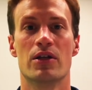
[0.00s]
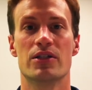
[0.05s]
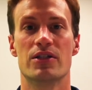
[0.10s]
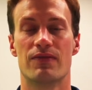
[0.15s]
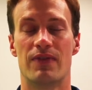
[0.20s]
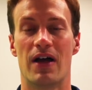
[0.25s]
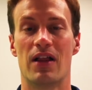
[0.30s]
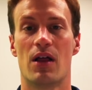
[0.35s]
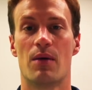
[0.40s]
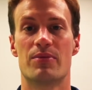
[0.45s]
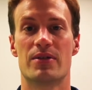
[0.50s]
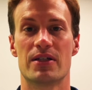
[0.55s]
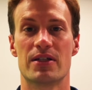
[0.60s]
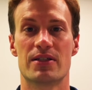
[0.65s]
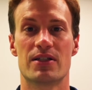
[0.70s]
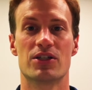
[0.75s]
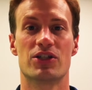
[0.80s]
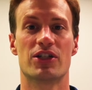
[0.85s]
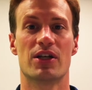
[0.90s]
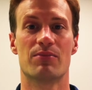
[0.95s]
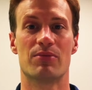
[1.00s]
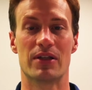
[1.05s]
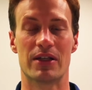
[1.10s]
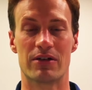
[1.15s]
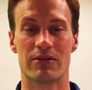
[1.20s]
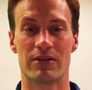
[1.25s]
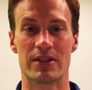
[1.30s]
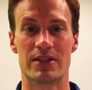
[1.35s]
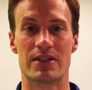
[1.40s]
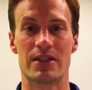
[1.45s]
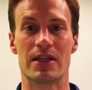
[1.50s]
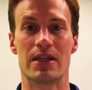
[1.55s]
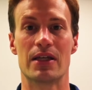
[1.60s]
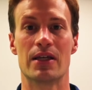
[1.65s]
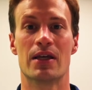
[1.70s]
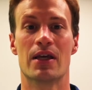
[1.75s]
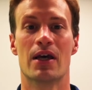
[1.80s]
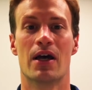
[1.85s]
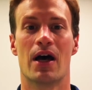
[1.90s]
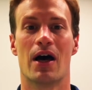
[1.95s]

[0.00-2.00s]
develop citizenship, literacy,